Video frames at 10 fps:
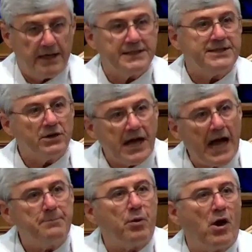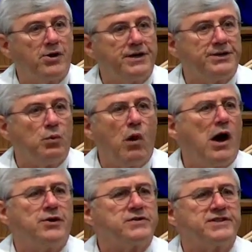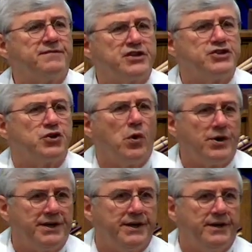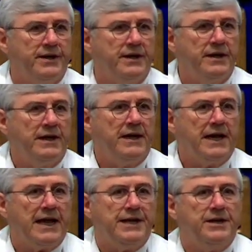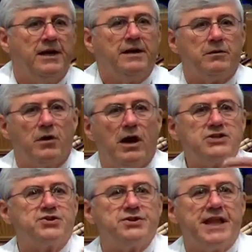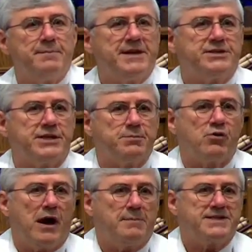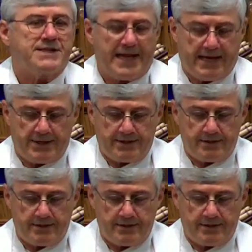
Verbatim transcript: until God parted the waters of the Jordan and ushered them into the promised land.